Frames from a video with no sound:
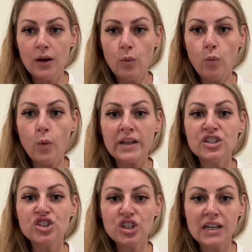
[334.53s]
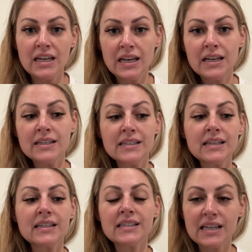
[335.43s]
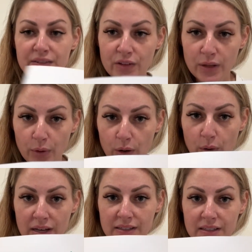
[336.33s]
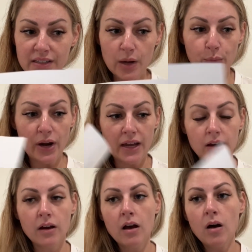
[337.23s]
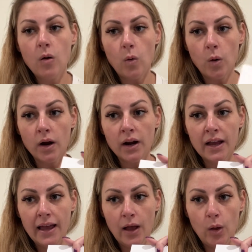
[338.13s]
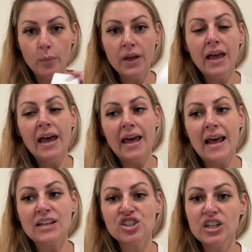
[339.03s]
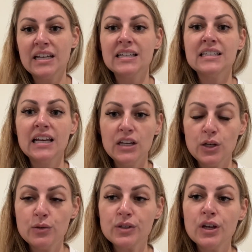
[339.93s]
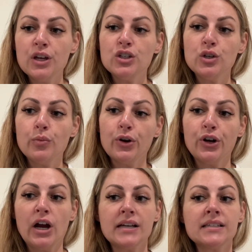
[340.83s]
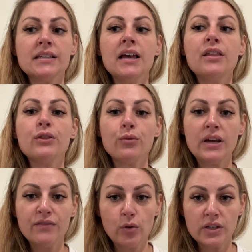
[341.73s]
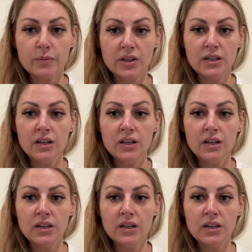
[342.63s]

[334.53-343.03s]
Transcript: when she successfully requests a break or help. And as she continues to progress, the reinforcement